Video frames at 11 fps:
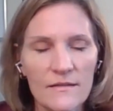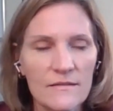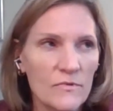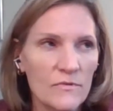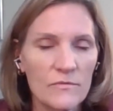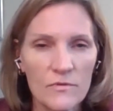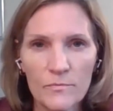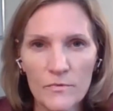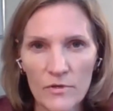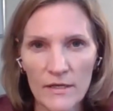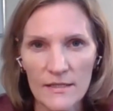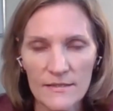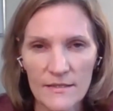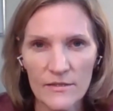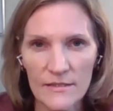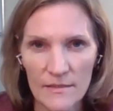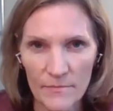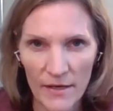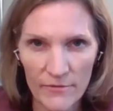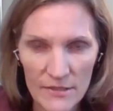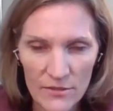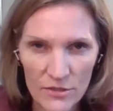we're creating a series in my
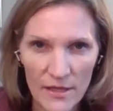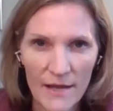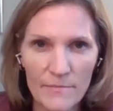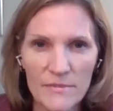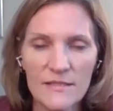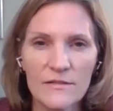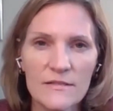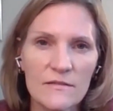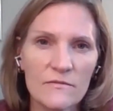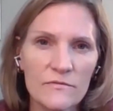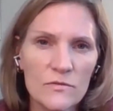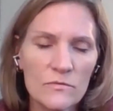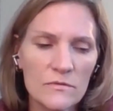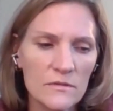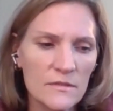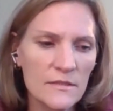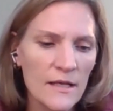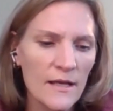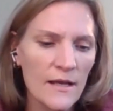research lab, a series of tools